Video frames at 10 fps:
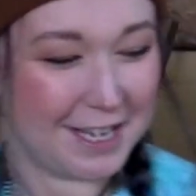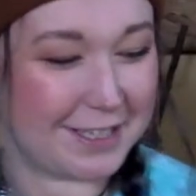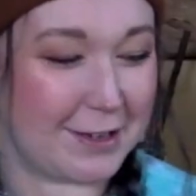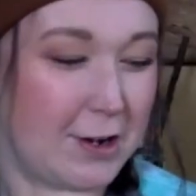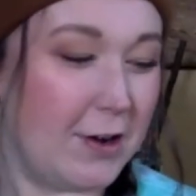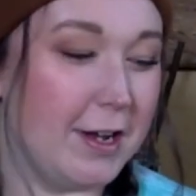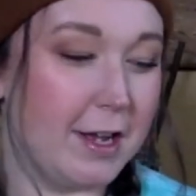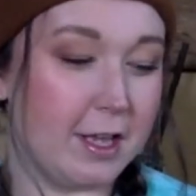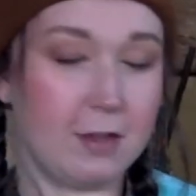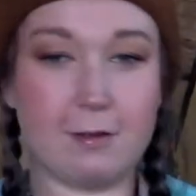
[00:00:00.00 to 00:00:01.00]
so
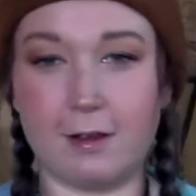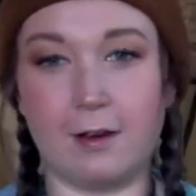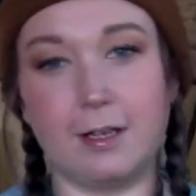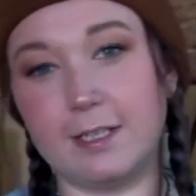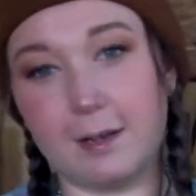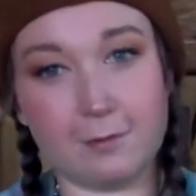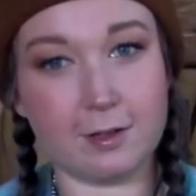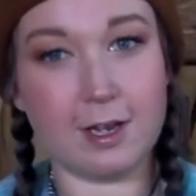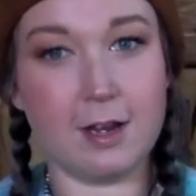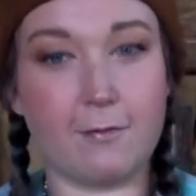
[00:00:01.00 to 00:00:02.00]
you can
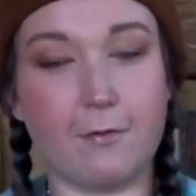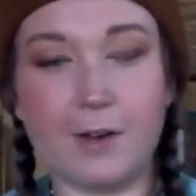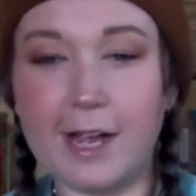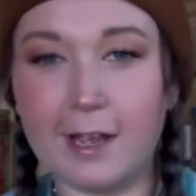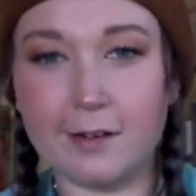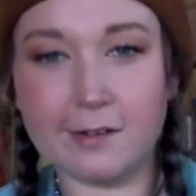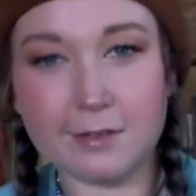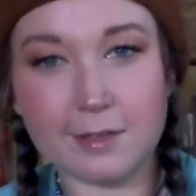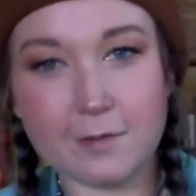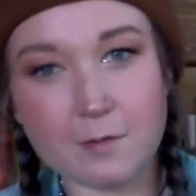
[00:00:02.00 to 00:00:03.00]
definitely freehand
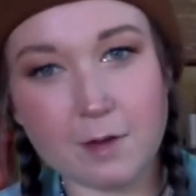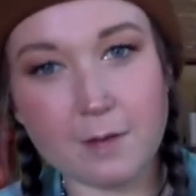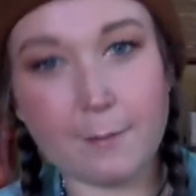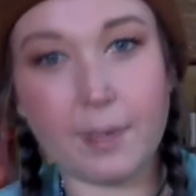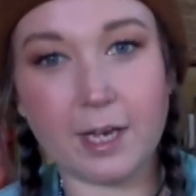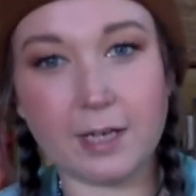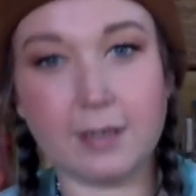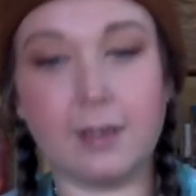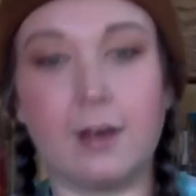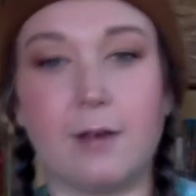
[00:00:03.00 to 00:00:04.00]
those if you want, but
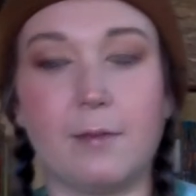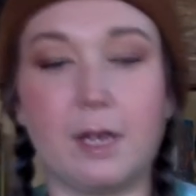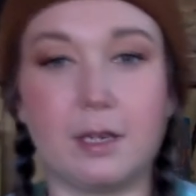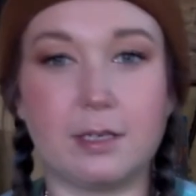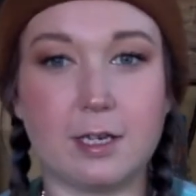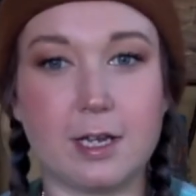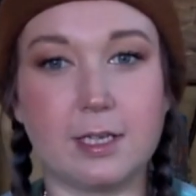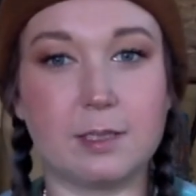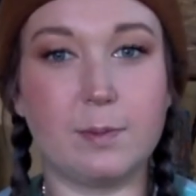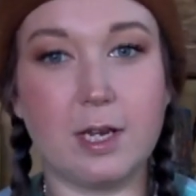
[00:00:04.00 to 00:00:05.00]
um, in
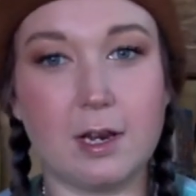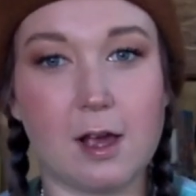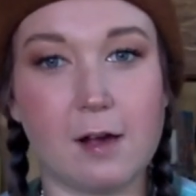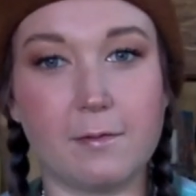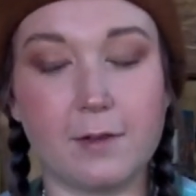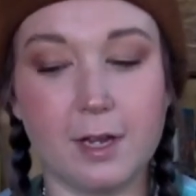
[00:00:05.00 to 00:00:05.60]
today's PDF,